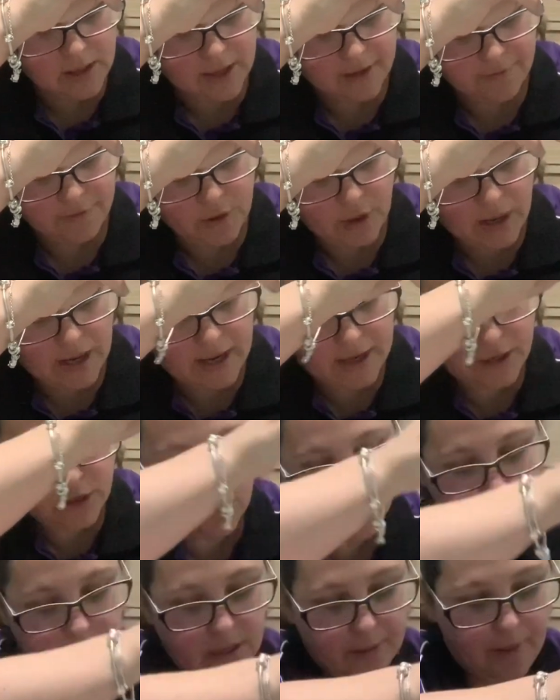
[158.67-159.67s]
If you are
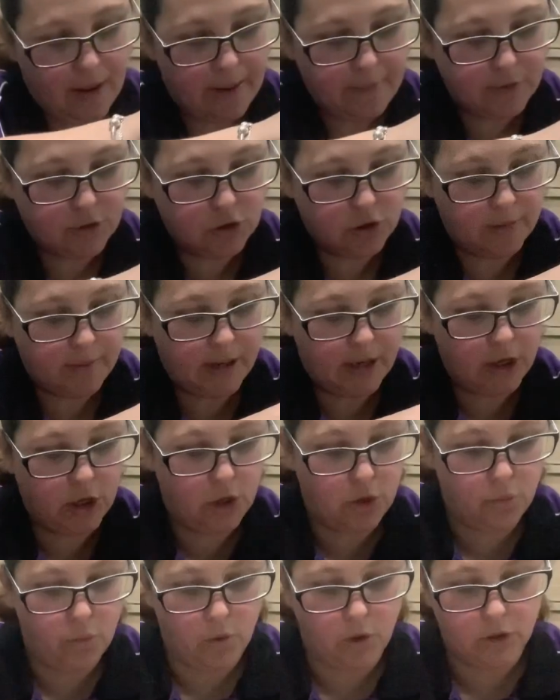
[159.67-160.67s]
using a paper trimmer,
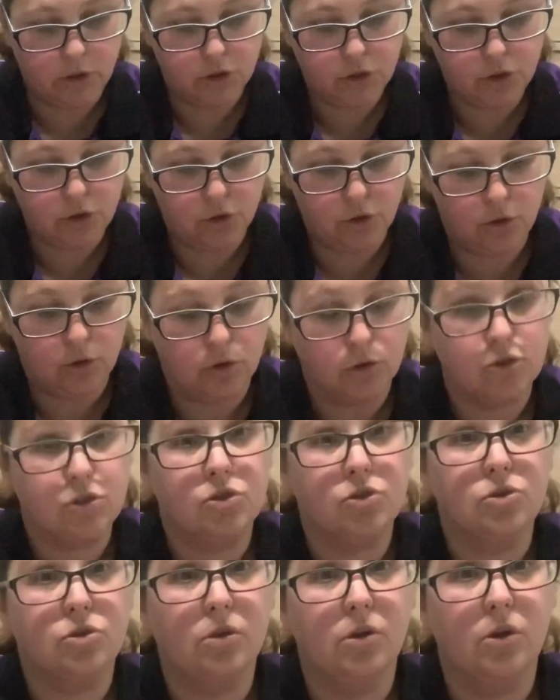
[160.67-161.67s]
you want
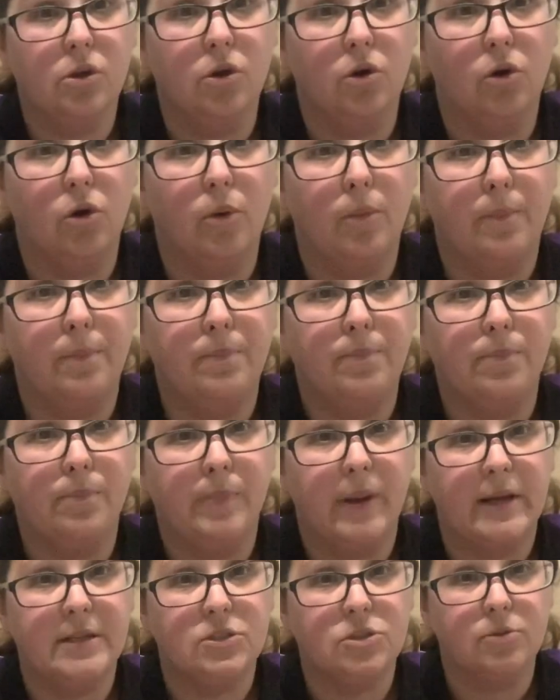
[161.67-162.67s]
your
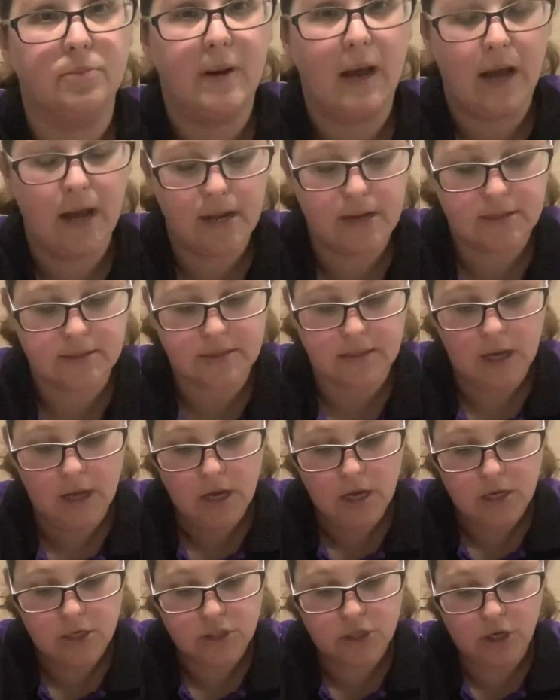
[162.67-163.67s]
pencil marks
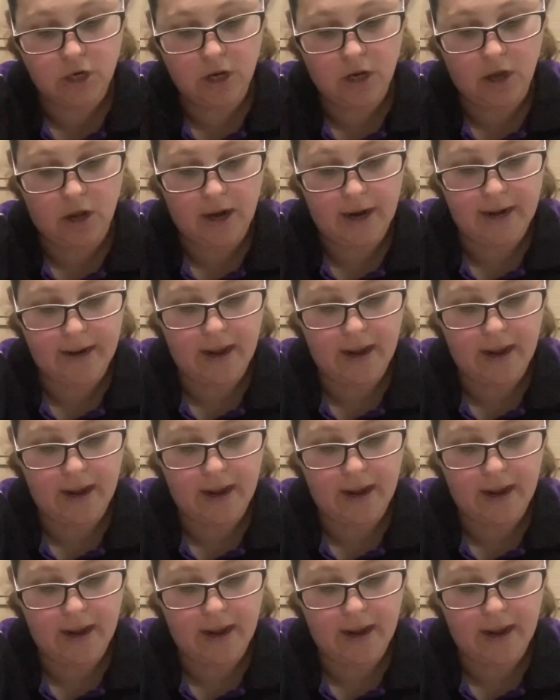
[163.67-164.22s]
to line